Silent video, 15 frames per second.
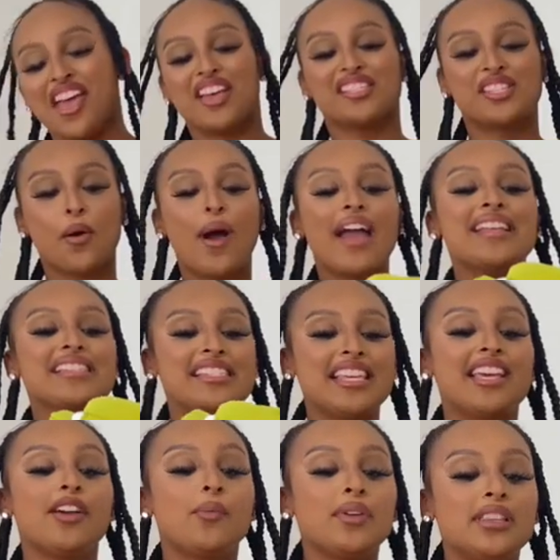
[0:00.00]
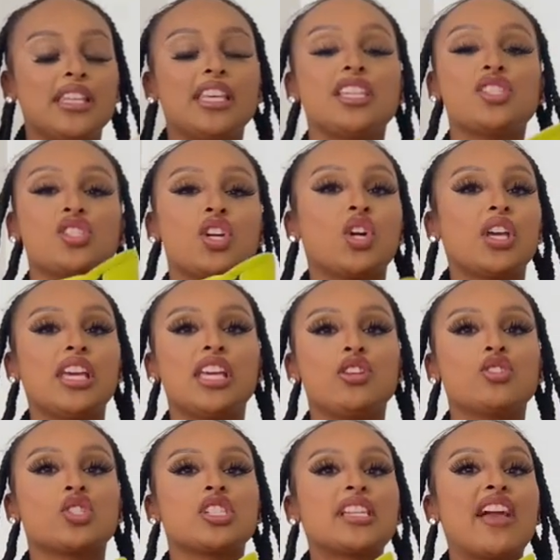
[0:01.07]
So I did with these chunky heels
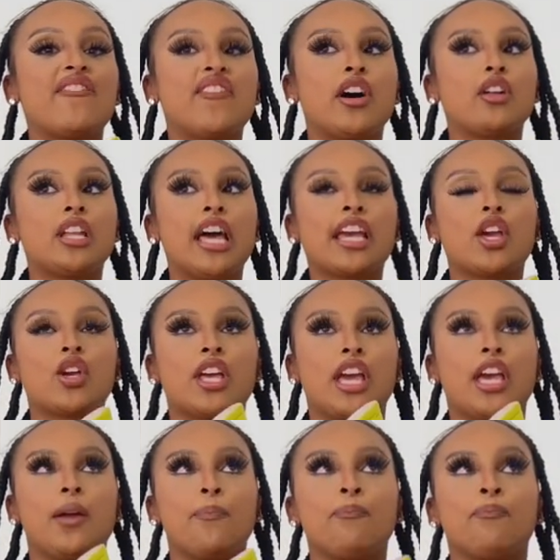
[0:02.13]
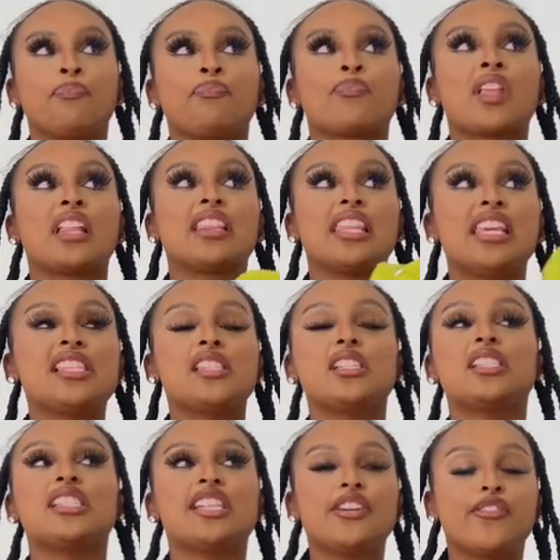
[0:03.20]
because I felt like, okay, these are
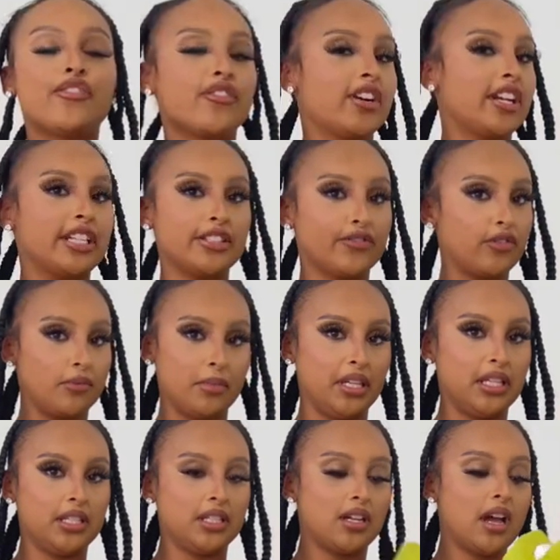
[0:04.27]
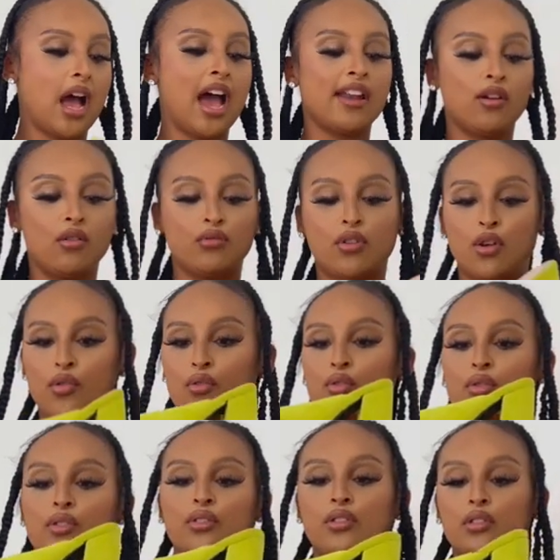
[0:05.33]
different for me. I don't
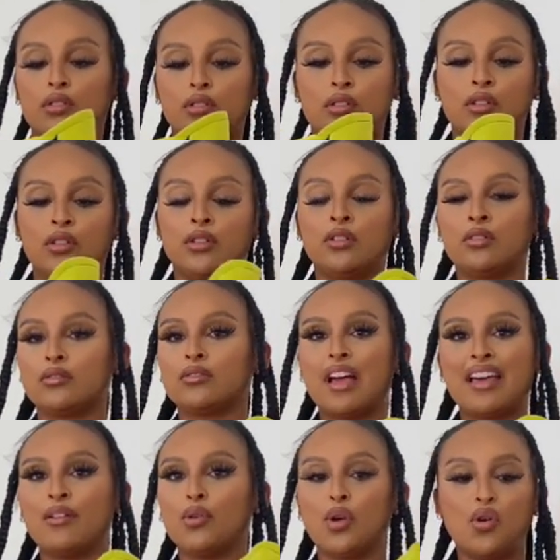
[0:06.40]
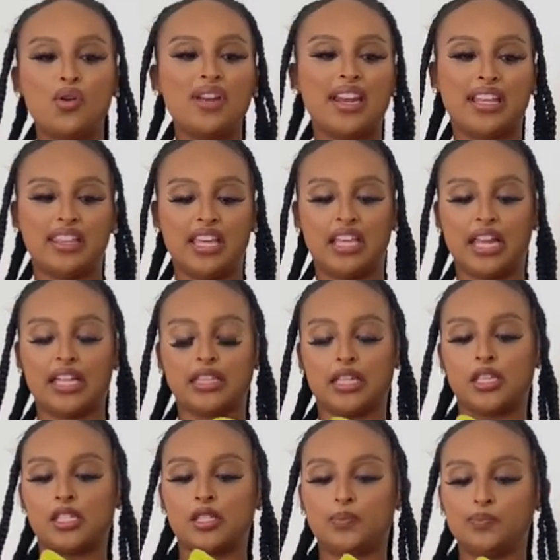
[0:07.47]
earn, I don't earn anything like
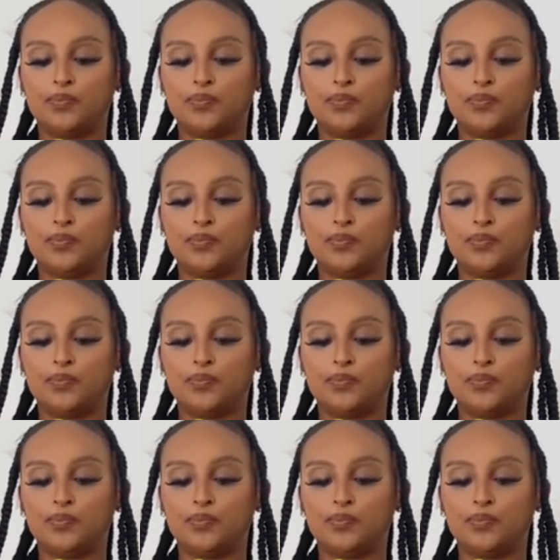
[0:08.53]
this.